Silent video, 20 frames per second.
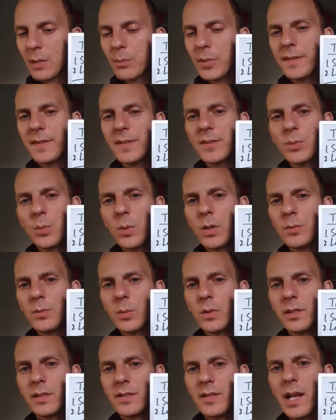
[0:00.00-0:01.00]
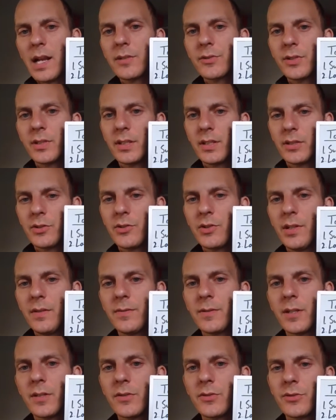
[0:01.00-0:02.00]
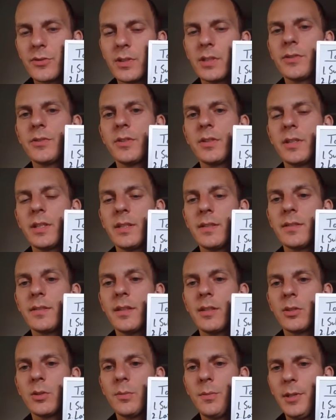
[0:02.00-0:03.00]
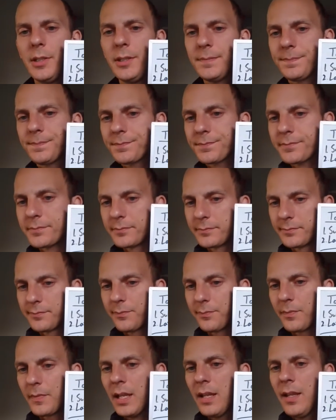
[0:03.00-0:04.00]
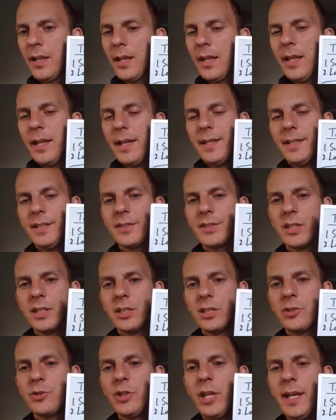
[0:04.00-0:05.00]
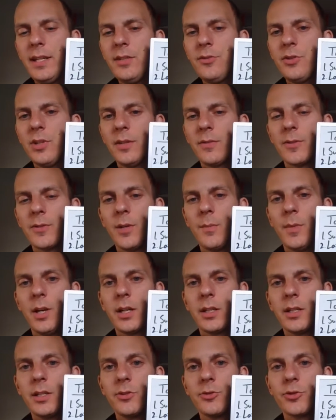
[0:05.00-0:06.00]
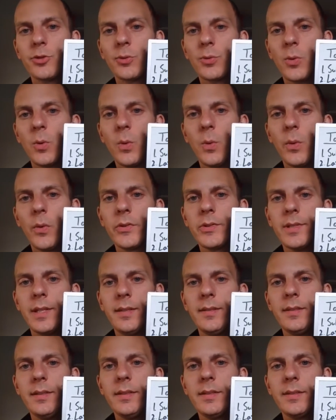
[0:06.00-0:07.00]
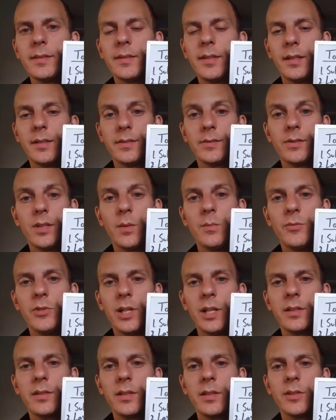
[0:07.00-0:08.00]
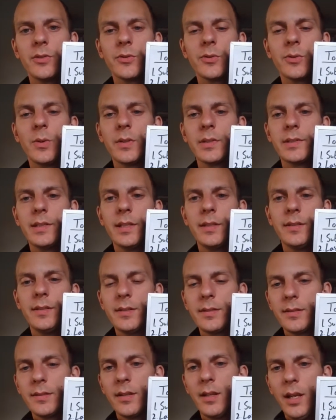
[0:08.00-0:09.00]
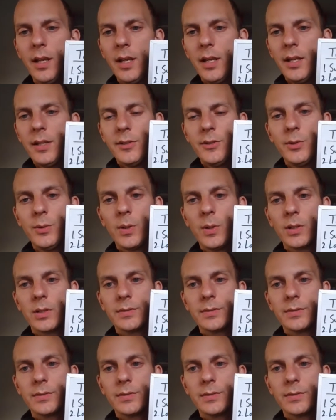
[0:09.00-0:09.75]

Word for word: But this one word is actually going to shift our structure considerably and it's going to change it from a control sentence, a subject control sentence, to a